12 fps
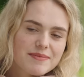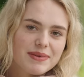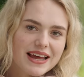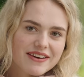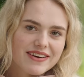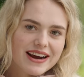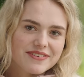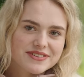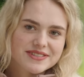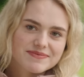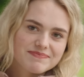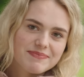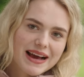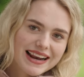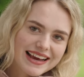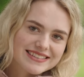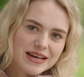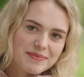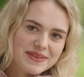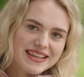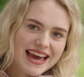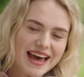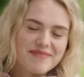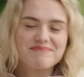play around, back legs up in
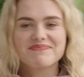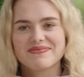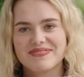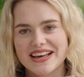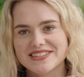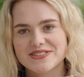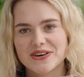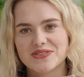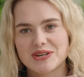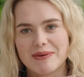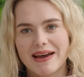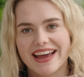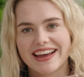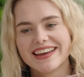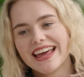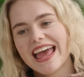the air, that sort of shebang,